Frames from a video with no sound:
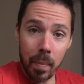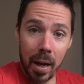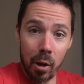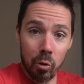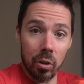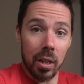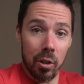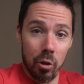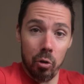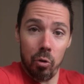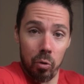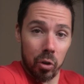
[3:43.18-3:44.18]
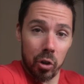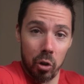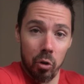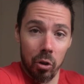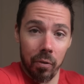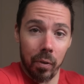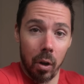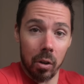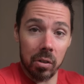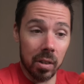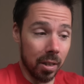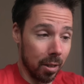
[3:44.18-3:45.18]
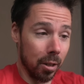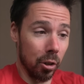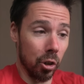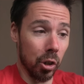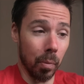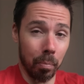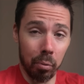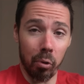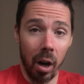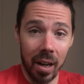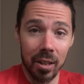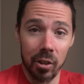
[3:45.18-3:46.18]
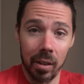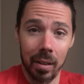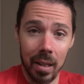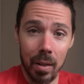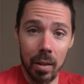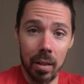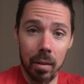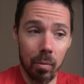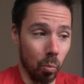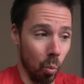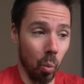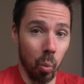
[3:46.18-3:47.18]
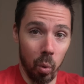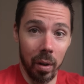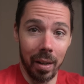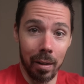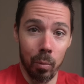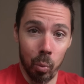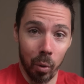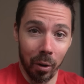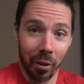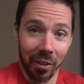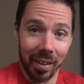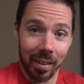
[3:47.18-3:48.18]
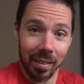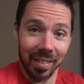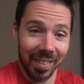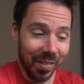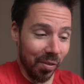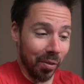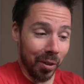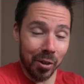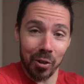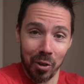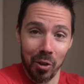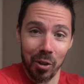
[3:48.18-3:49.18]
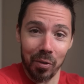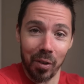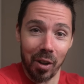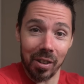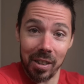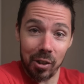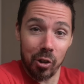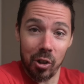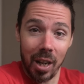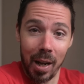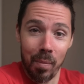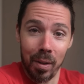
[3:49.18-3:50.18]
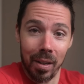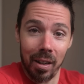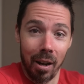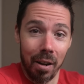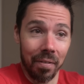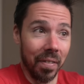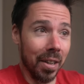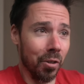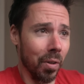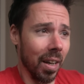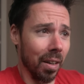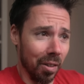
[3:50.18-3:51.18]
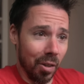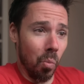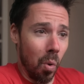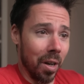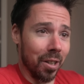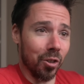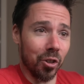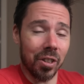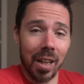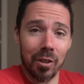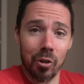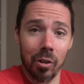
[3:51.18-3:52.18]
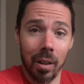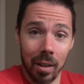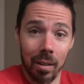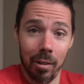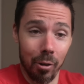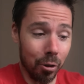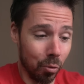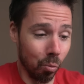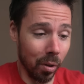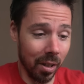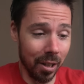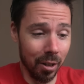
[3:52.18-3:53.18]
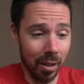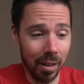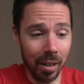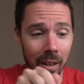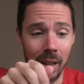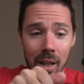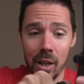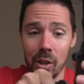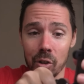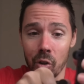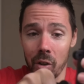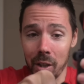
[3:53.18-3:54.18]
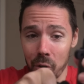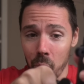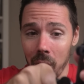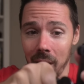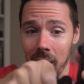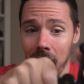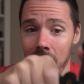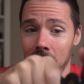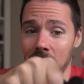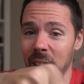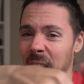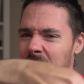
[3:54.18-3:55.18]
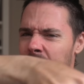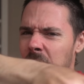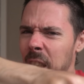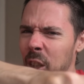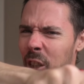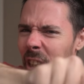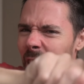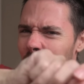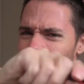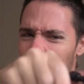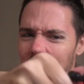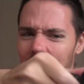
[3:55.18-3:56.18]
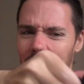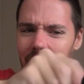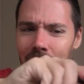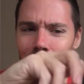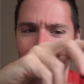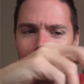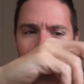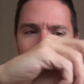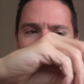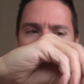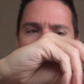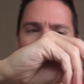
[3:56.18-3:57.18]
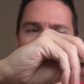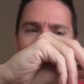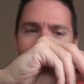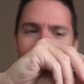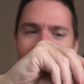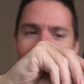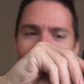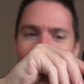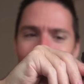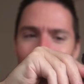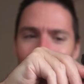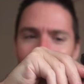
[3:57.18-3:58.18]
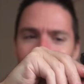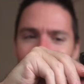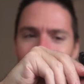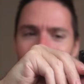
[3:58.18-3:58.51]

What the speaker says: mount and do scooter vlogs, this is surprisingly well worth it for a scooter vlog. It's stable enough and you get the 1-inch sensor. Like, it looks really good. So this one, you just loosen a little, bring it down,